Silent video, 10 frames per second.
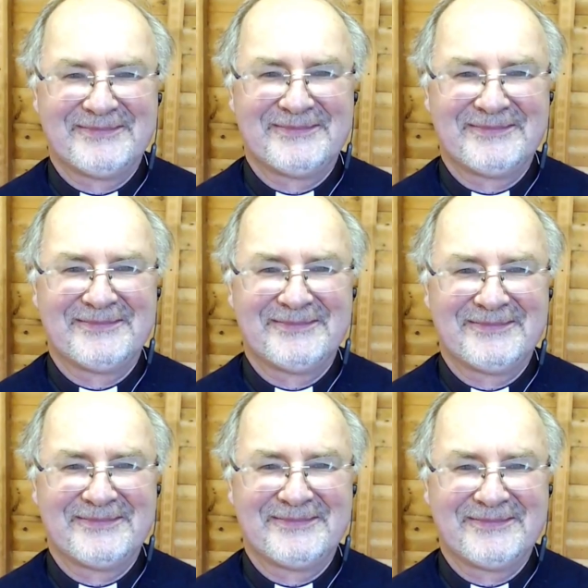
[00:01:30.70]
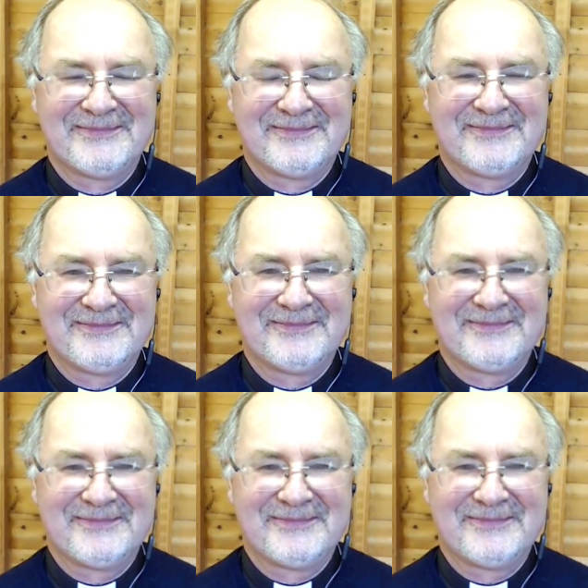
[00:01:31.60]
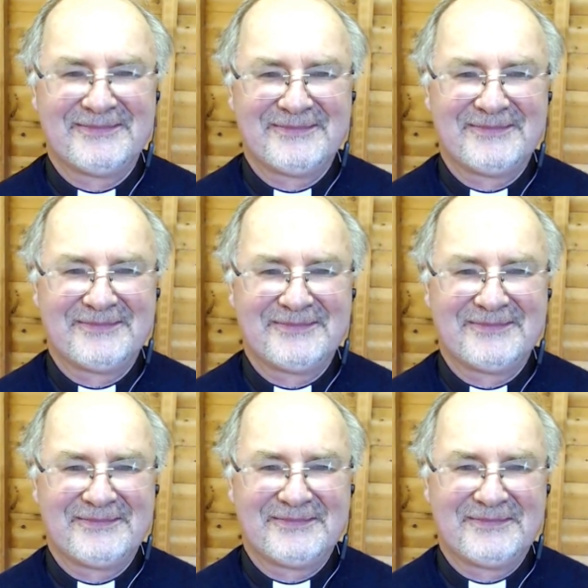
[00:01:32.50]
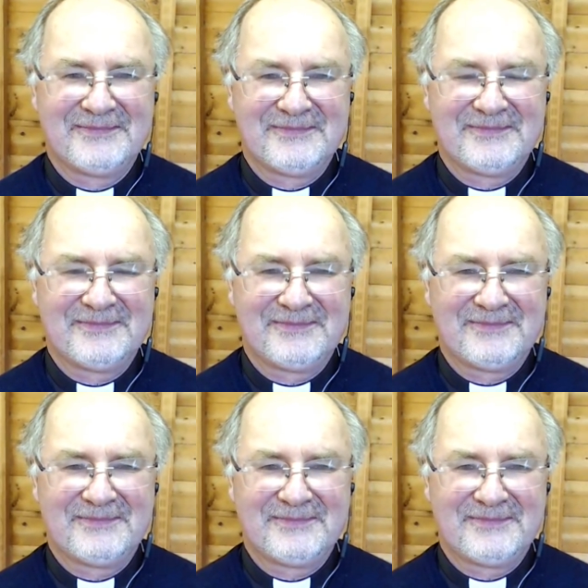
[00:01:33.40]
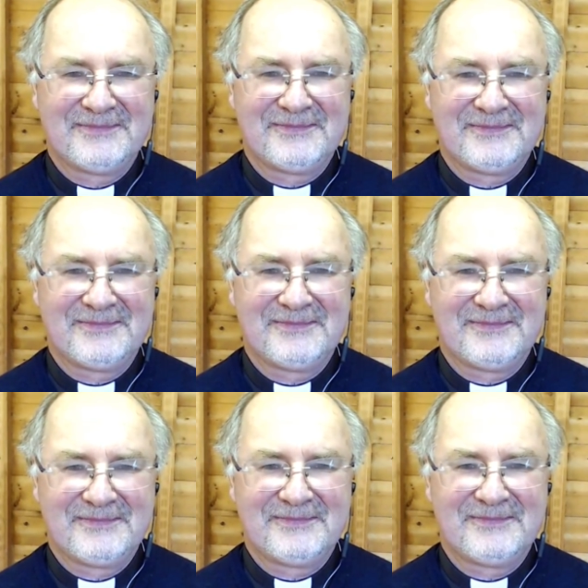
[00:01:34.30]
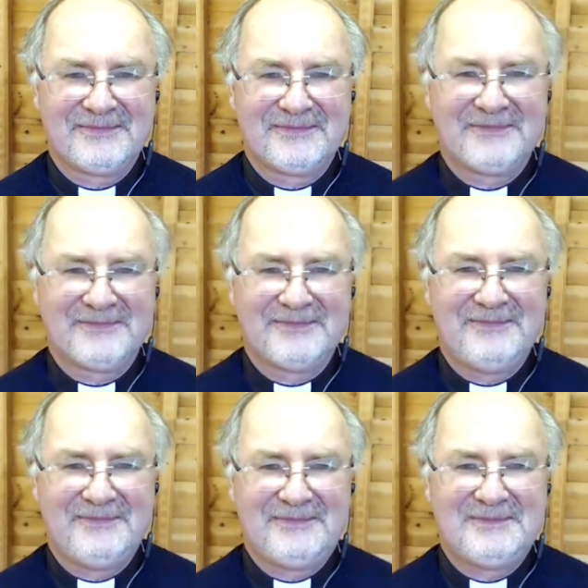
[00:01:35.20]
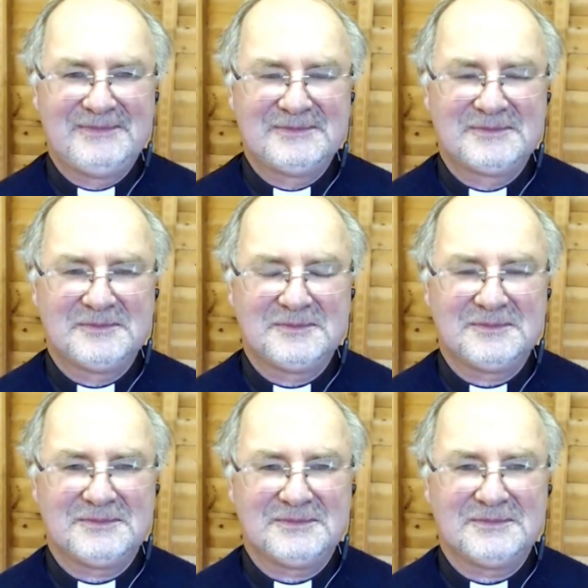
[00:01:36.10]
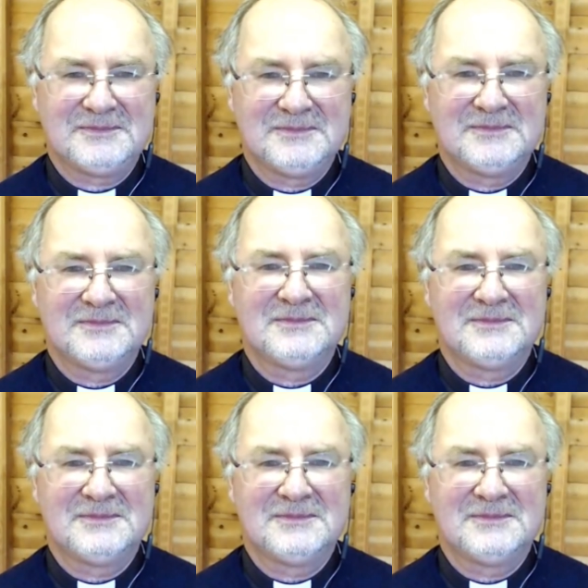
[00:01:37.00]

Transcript: (not speaking)